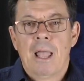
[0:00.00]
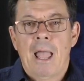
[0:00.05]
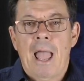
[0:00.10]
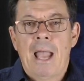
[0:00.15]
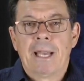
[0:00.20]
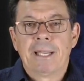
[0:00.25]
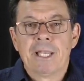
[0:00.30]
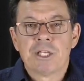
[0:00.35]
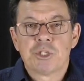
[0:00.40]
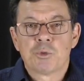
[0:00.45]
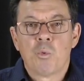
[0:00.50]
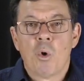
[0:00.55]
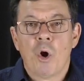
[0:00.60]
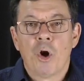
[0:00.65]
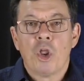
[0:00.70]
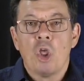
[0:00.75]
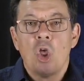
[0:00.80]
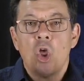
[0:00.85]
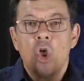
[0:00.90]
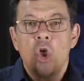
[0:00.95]
And guess what?
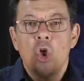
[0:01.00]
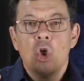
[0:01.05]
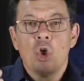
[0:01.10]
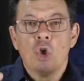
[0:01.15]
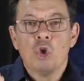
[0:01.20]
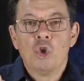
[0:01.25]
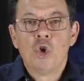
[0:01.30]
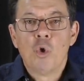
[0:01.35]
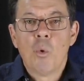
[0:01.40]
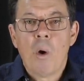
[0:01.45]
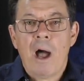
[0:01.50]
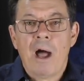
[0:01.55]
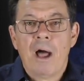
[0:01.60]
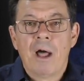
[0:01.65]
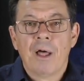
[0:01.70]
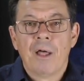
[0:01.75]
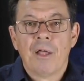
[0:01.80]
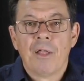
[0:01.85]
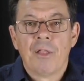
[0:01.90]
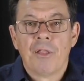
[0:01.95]
You are
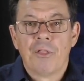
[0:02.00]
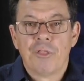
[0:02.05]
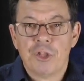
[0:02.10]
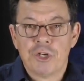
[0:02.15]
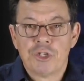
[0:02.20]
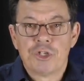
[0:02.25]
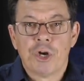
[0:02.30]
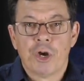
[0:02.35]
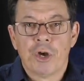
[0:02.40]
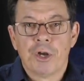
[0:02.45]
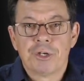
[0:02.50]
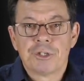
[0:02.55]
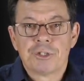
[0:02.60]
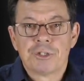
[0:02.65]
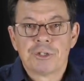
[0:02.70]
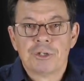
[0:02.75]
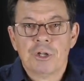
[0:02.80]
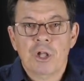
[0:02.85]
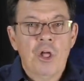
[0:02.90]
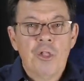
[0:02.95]
the
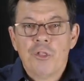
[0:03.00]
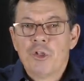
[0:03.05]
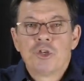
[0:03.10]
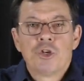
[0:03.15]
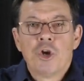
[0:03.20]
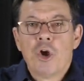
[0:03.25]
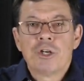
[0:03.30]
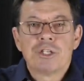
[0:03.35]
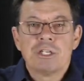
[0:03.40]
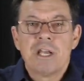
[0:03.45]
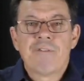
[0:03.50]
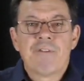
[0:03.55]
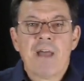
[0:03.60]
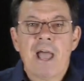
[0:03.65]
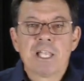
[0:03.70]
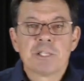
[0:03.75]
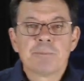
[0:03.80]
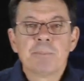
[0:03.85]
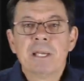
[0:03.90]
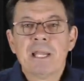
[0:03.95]
church. The church never
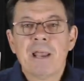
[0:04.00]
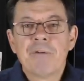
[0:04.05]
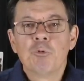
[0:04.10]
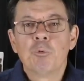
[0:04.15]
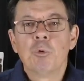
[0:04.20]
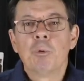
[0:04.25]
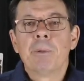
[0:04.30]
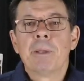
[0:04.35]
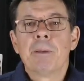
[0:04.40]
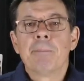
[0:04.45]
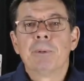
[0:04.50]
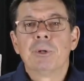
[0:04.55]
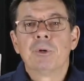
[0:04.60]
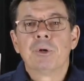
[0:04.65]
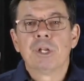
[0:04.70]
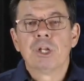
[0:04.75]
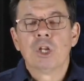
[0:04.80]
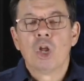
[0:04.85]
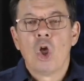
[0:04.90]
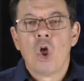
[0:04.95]
has been, never will be a
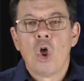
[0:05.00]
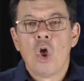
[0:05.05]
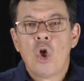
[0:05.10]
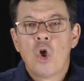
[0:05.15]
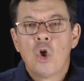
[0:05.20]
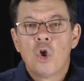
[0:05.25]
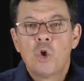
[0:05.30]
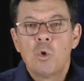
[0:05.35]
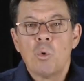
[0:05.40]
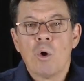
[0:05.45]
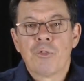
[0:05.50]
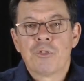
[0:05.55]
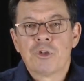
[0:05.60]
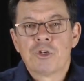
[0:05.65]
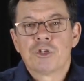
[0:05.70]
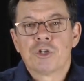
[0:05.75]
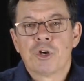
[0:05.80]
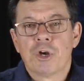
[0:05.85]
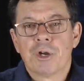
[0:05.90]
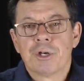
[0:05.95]
building. You are the
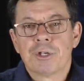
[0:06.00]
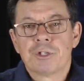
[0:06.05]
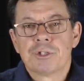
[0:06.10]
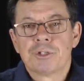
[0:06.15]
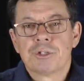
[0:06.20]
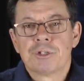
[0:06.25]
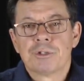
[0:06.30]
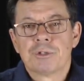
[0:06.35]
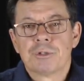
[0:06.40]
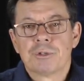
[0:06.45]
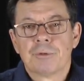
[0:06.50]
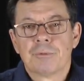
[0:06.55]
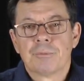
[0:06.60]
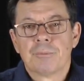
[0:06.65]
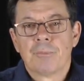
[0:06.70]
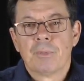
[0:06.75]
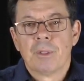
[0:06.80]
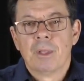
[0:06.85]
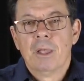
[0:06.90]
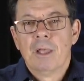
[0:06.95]
church.
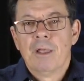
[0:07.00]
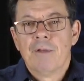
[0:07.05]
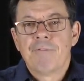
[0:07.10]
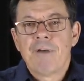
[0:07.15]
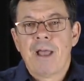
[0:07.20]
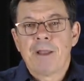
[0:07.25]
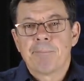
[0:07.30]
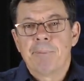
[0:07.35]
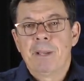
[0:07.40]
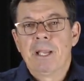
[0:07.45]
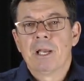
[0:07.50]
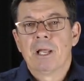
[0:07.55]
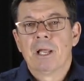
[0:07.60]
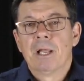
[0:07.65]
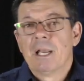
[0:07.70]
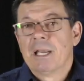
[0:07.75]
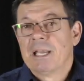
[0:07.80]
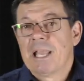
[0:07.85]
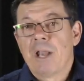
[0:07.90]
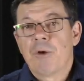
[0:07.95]
In fact, Peter
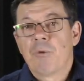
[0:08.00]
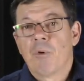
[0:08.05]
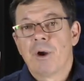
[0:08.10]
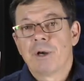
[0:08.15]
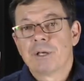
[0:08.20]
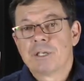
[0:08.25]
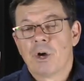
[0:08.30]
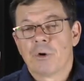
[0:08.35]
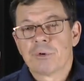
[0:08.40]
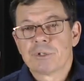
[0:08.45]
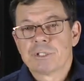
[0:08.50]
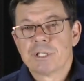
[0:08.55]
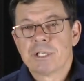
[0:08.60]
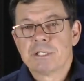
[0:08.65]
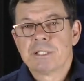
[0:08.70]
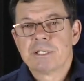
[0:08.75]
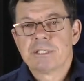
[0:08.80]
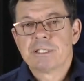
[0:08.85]
later on told us this. He